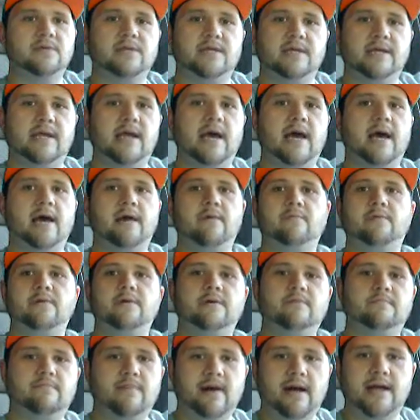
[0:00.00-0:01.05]
the guy
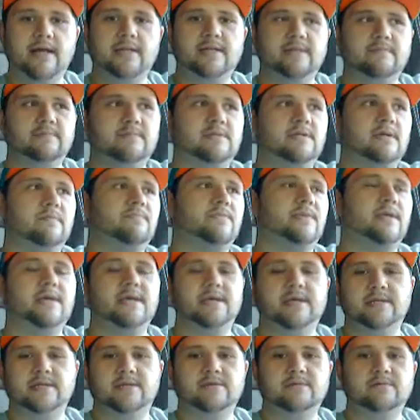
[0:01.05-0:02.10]
will buy them something
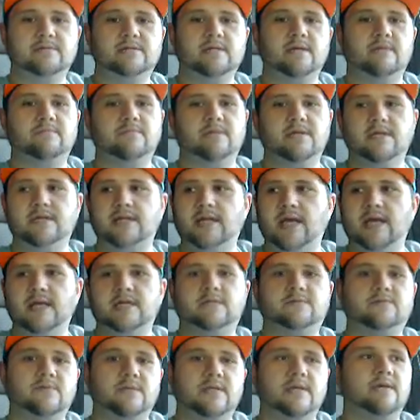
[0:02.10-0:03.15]
and do something
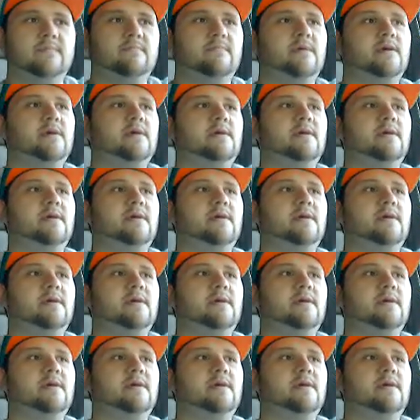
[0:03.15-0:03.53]
nice for them